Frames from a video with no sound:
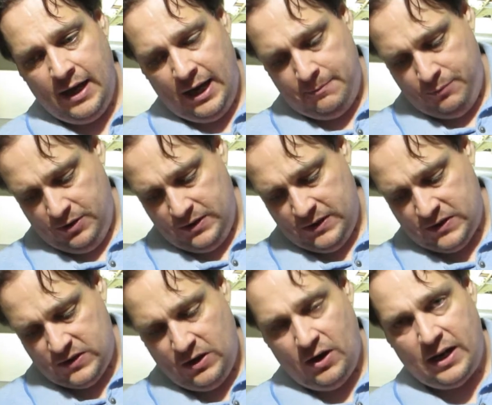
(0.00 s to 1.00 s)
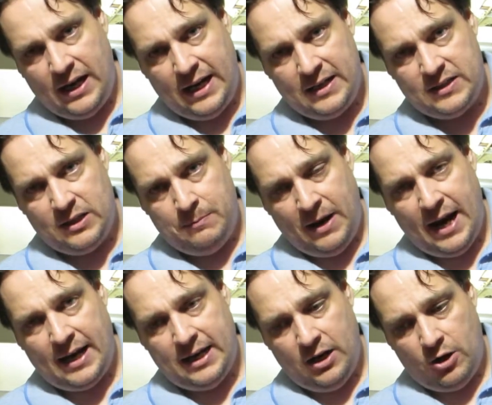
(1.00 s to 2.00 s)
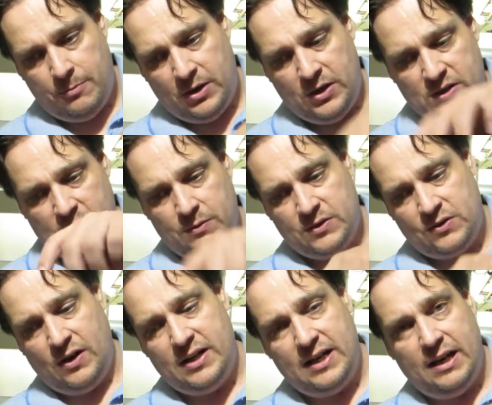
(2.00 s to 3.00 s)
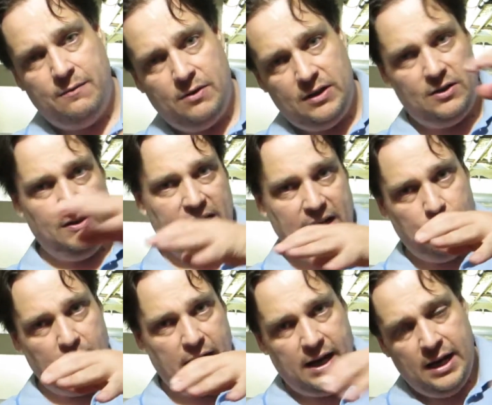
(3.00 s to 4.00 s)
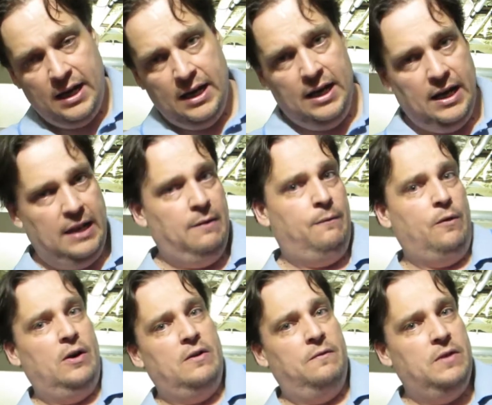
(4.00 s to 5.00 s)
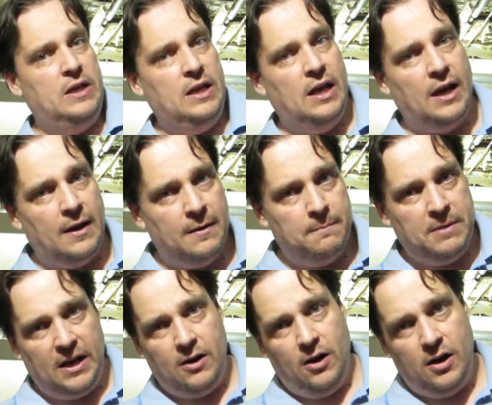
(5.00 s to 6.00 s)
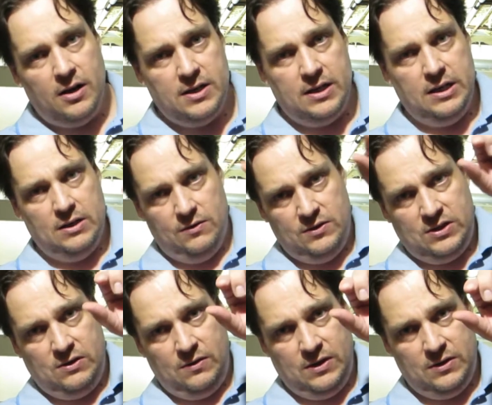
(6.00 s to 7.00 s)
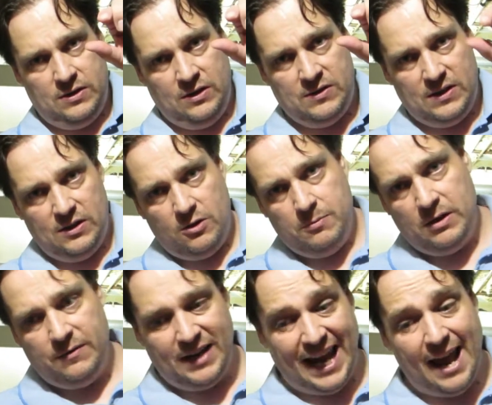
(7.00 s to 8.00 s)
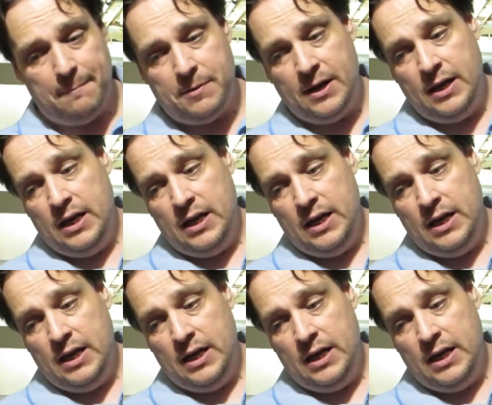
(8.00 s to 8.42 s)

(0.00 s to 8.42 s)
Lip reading: had put this snug against the back here because I was trying to give a little leeway in the front of the pick guard, so that there's a little bit of a gap.